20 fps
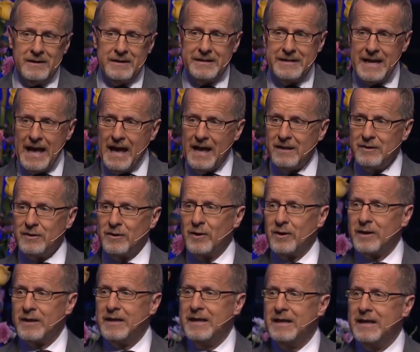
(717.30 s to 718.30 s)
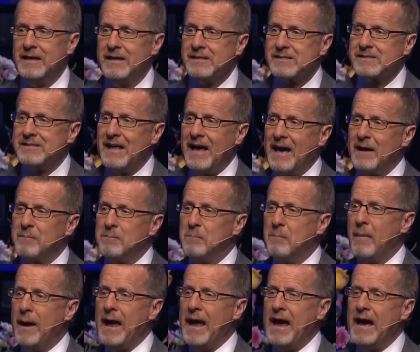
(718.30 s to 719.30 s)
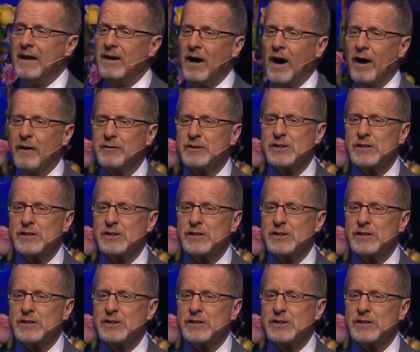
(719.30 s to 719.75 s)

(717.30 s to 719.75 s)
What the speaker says: Daniel is that man of